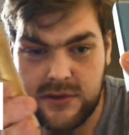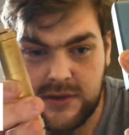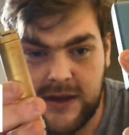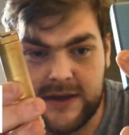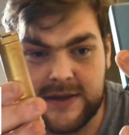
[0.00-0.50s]

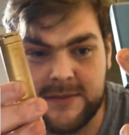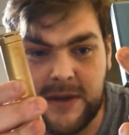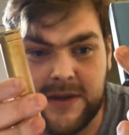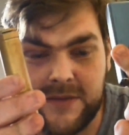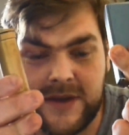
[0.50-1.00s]
that is
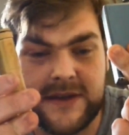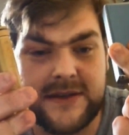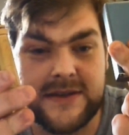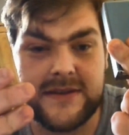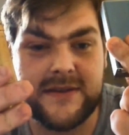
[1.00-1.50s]
my
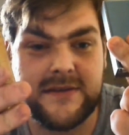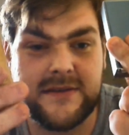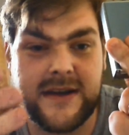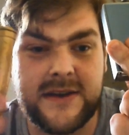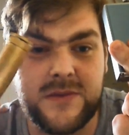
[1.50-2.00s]
devices.
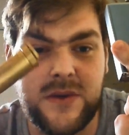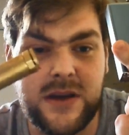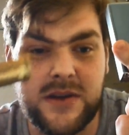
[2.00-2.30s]
That is what I